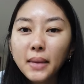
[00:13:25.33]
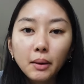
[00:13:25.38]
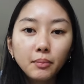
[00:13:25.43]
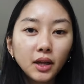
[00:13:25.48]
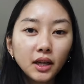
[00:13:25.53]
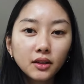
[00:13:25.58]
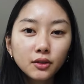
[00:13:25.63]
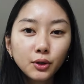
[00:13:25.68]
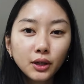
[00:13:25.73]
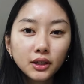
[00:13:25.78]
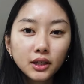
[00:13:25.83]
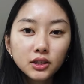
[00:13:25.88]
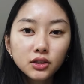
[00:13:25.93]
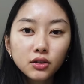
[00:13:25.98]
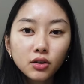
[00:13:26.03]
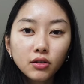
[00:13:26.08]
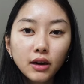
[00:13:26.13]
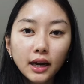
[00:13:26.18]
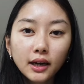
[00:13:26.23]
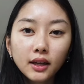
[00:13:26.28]
I'm not doing this
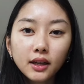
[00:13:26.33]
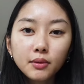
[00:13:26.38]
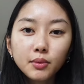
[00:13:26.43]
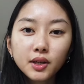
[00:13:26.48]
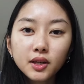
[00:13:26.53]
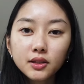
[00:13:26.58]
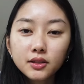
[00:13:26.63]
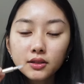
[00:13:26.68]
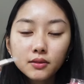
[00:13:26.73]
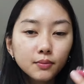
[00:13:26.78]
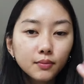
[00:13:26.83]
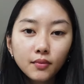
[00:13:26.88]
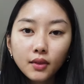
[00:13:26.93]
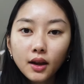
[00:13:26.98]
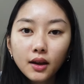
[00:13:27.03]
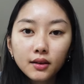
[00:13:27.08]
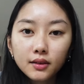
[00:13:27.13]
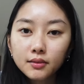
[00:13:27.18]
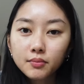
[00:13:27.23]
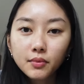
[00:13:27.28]
correctly because
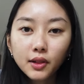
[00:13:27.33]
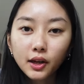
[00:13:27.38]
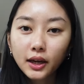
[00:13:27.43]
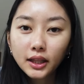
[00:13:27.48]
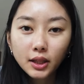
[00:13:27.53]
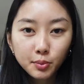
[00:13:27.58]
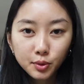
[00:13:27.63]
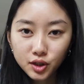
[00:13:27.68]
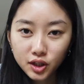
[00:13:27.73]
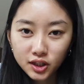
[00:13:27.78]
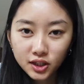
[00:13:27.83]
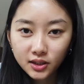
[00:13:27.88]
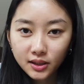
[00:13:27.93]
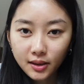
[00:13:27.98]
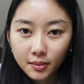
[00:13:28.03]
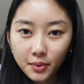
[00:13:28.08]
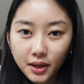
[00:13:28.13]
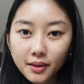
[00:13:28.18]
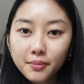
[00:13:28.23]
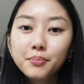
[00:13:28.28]
look at the position
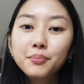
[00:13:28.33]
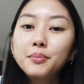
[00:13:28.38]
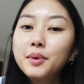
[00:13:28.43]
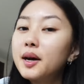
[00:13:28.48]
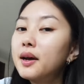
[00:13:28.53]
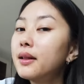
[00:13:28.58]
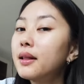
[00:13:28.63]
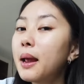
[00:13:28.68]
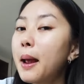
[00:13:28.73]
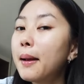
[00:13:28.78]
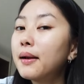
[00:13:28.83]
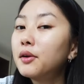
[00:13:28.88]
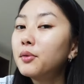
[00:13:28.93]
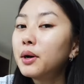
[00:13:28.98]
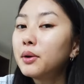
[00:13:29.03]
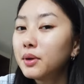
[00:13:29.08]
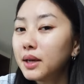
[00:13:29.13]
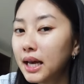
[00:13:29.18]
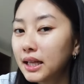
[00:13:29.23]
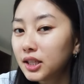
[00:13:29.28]
I'm in. But
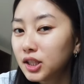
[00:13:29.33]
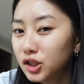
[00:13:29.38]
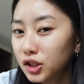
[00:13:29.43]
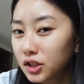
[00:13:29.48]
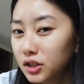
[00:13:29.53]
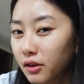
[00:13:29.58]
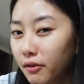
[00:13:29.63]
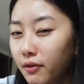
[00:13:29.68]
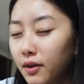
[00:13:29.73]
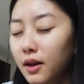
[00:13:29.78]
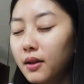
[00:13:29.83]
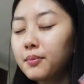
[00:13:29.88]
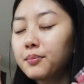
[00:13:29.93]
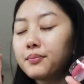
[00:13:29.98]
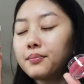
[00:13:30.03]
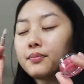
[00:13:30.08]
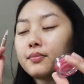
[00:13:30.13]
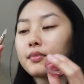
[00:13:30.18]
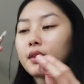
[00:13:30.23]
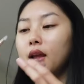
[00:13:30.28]
anyway, we get the gist of it.
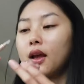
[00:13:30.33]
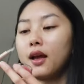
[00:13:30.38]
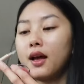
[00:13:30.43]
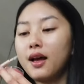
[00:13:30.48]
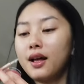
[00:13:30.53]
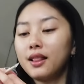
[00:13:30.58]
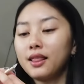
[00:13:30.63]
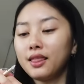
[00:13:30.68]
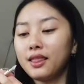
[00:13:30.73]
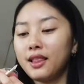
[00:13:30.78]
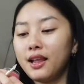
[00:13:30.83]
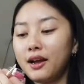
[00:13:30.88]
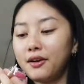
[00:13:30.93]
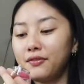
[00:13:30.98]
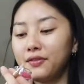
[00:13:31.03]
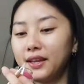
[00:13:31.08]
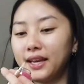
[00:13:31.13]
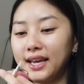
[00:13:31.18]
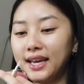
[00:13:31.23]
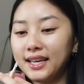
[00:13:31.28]

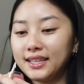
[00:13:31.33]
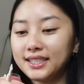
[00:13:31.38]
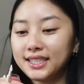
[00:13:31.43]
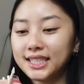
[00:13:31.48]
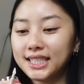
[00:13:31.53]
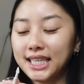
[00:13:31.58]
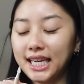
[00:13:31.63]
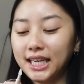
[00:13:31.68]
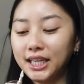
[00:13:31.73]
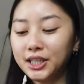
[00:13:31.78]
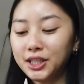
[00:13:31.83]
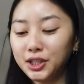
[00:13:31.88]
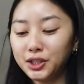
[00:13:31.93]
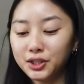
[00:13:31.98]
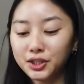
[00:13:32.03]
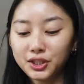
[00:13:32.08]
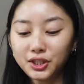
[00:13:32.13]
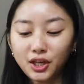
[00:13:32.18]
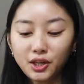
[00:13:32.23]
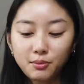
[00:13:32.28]
Love this. Thank
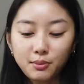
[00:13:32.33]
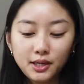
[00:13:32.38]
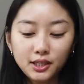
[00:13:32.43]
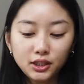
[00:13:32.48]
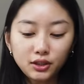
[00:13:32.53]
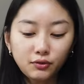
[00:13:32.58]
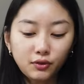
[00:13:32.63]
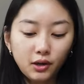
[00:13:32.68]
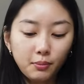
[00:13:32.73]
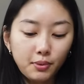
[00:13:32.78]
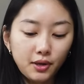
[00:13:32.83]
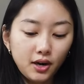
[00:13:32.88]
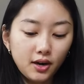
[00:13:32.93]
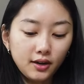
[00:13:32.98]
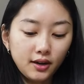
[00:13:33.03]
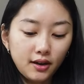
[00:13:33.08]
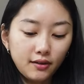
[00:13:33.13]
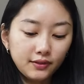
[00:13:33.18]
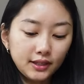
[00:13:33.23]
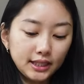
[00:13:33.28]
you so much for the P
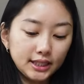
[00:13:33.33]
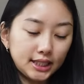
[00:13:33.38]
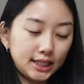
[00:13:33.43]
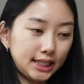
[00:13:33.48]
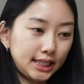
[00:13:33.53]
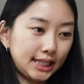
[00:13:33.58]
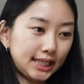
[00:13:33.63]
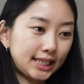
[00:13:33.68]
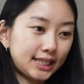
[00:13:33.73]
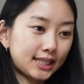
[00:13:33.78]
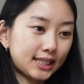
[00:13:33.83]
R gift, Dasique.